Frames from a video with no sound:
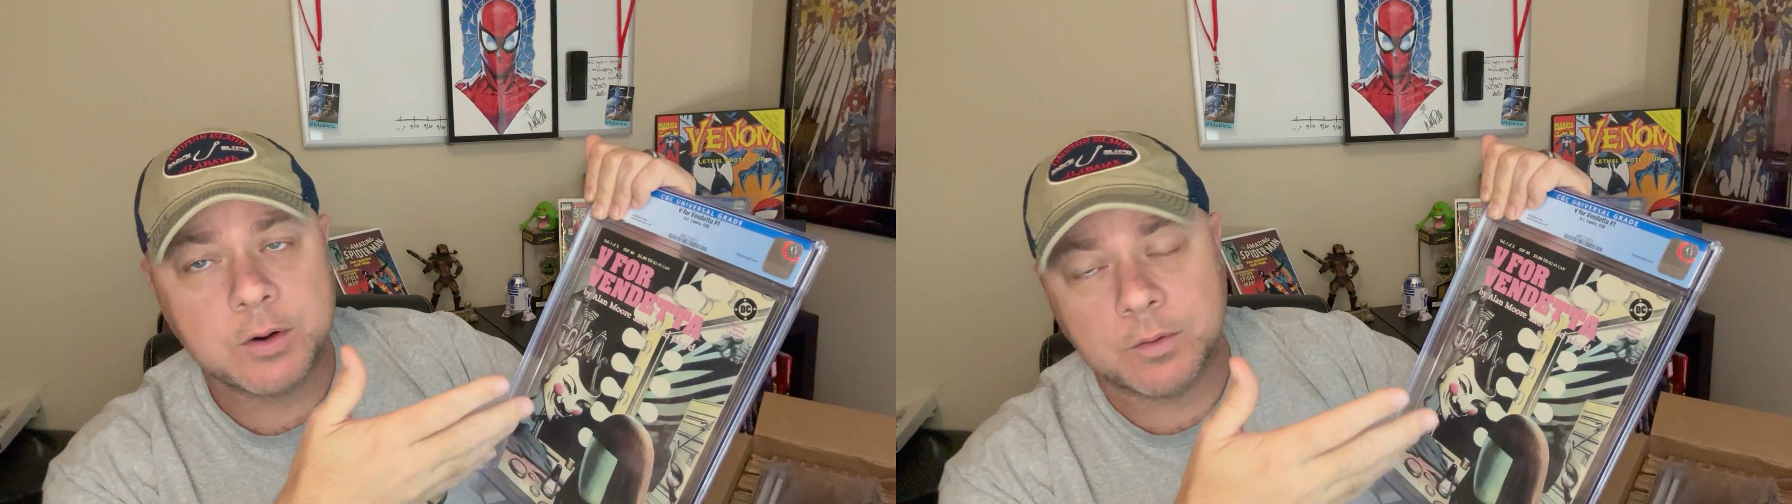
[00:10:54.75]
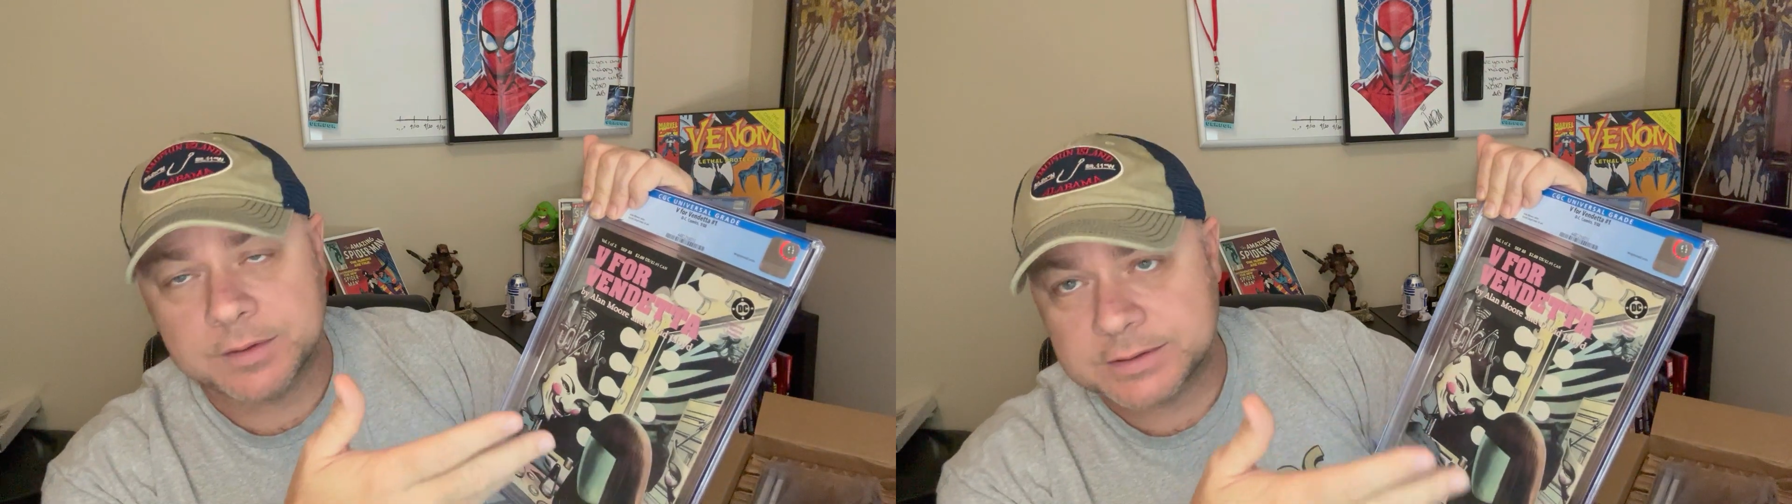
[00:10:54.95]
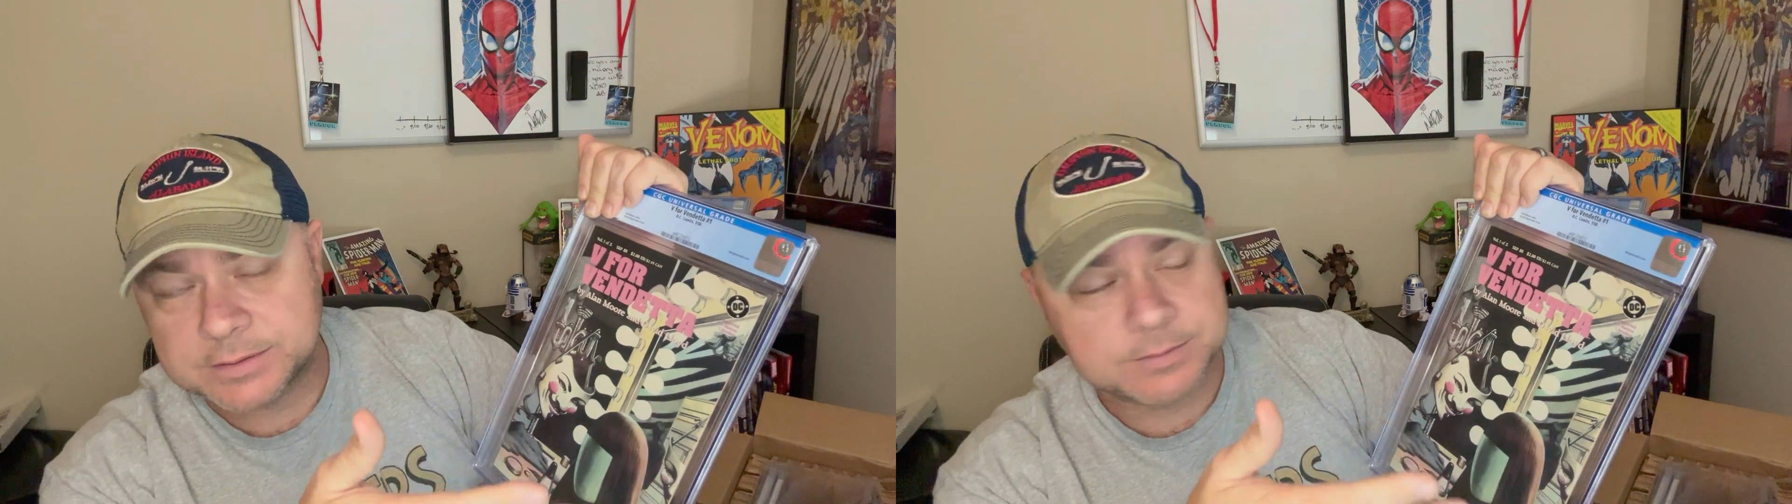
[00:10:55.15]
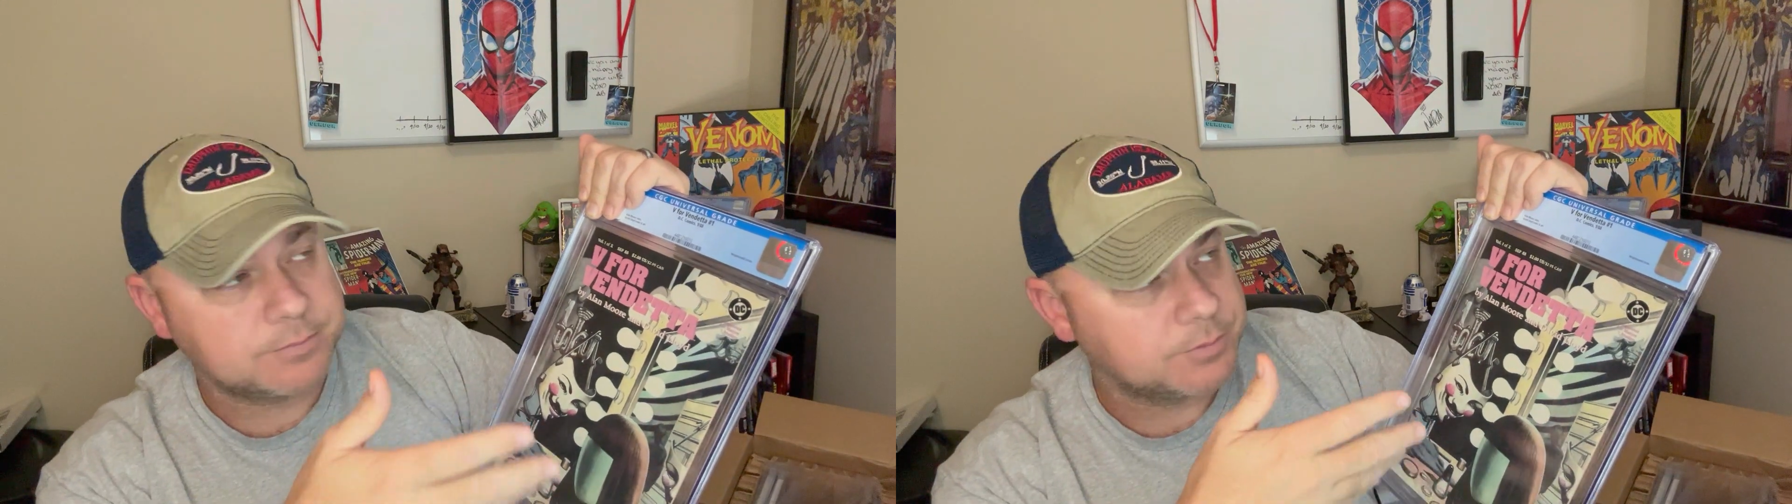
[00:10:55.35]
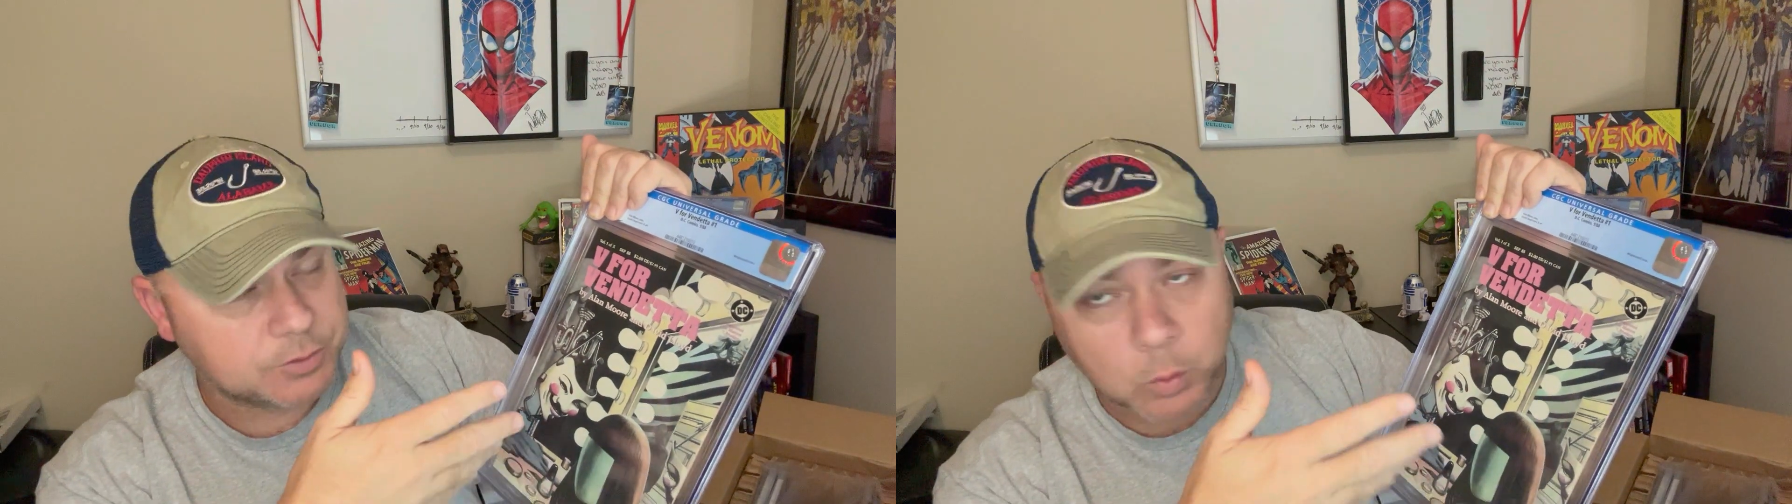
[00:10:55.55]
or this
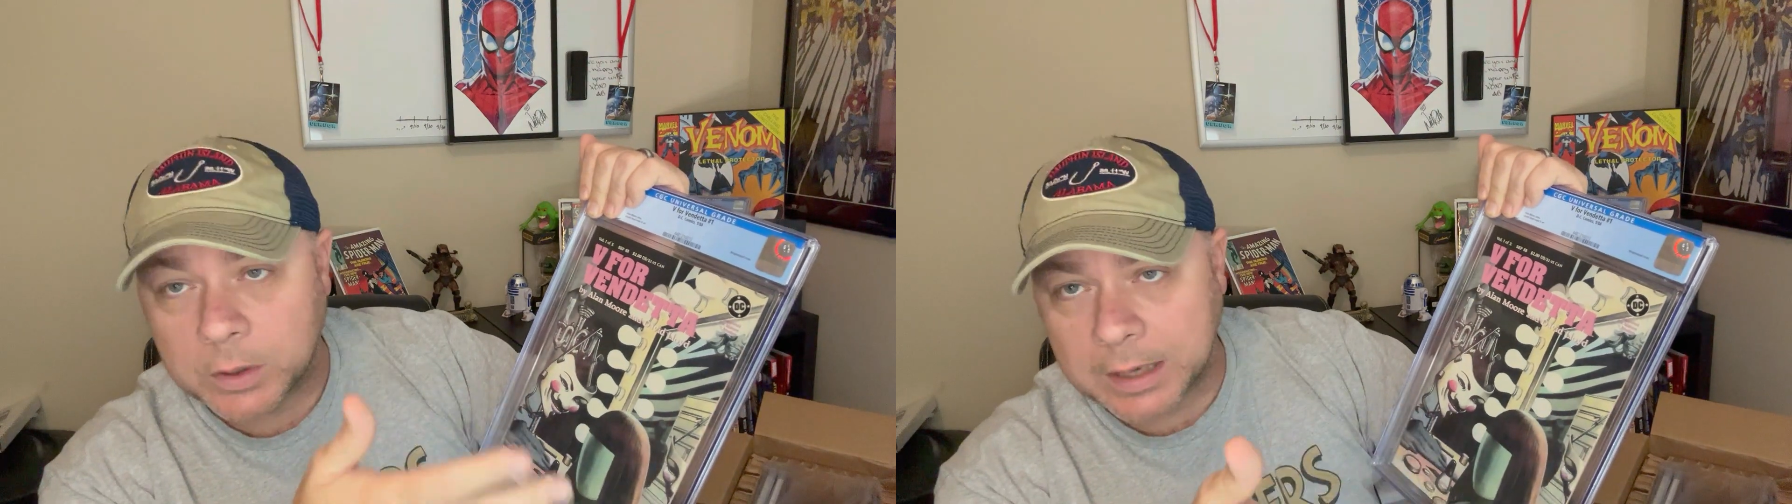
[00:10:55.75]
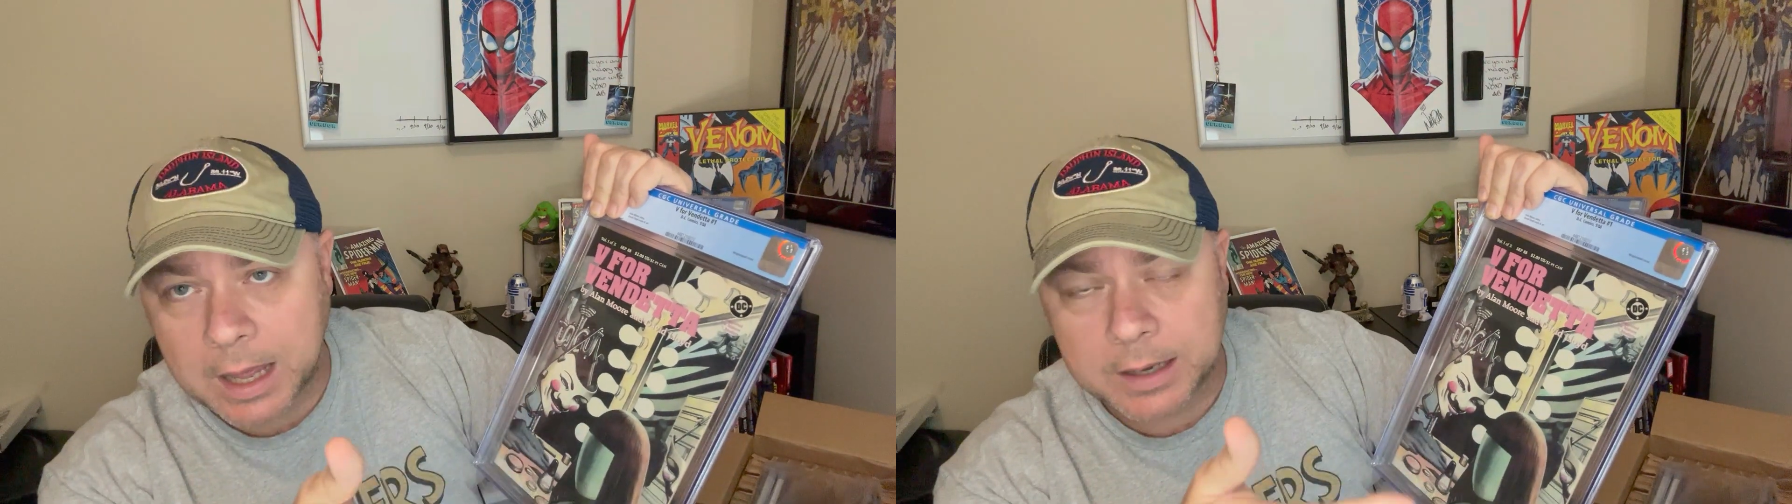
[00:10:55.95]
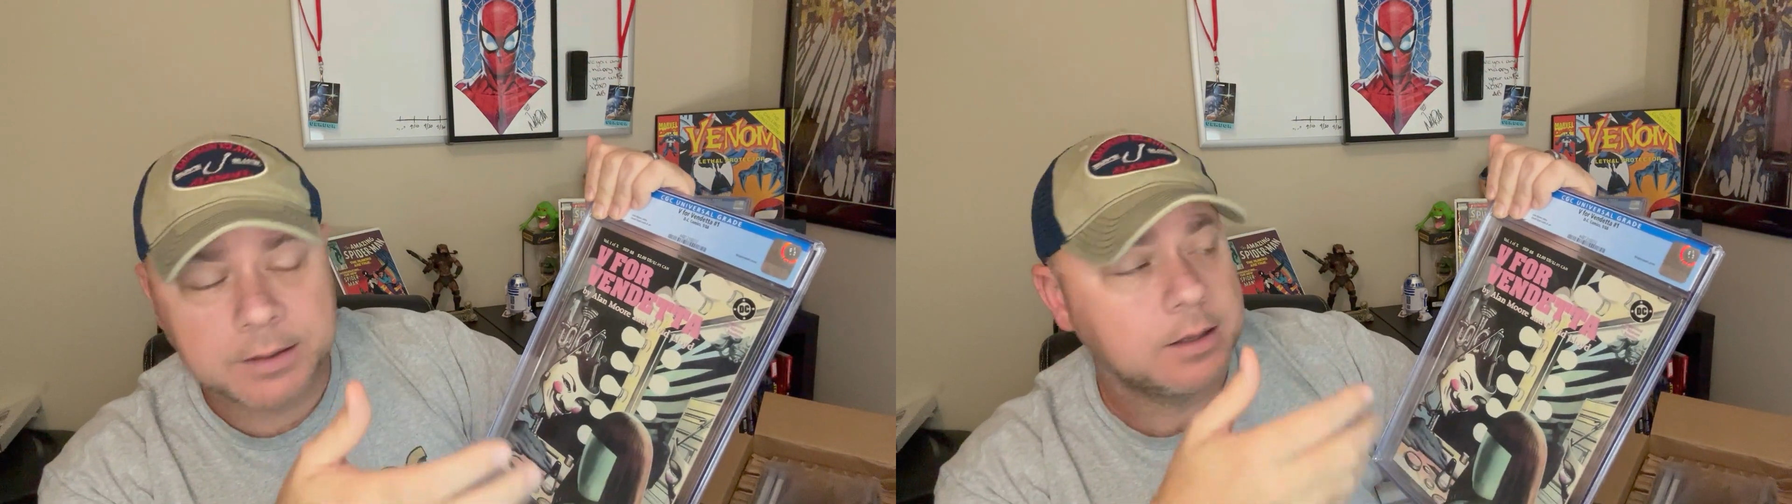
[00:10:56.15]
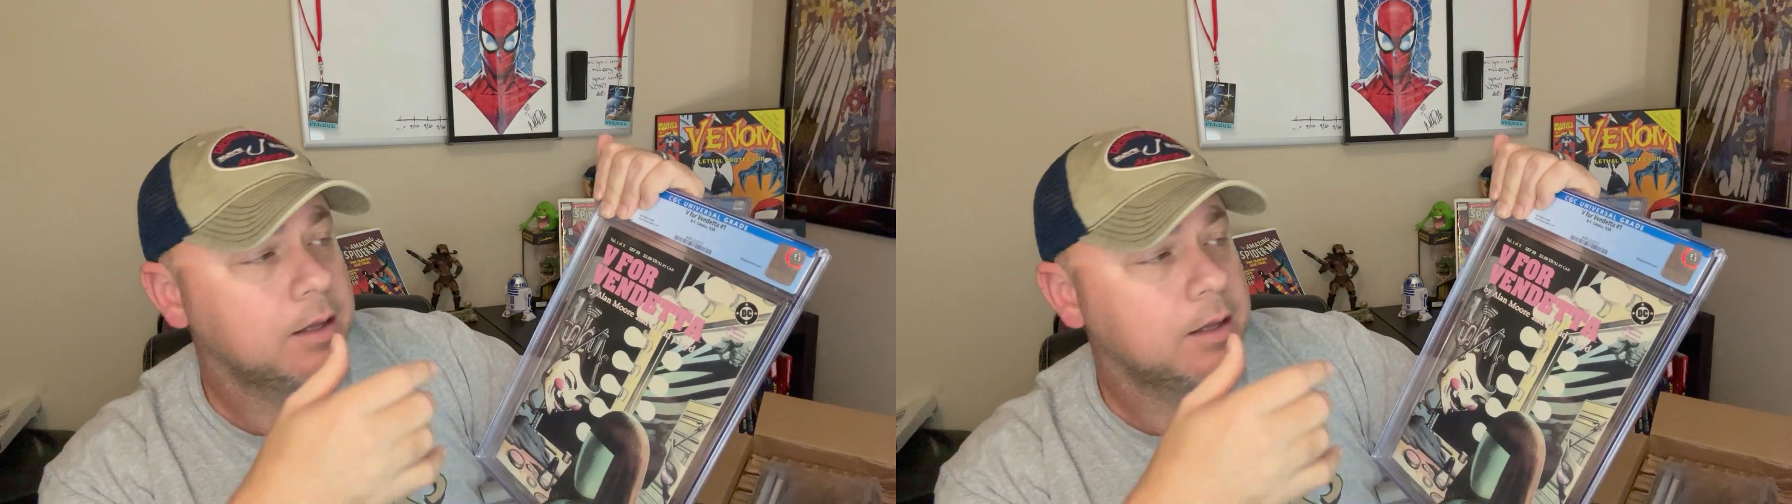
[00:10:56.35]
storyline,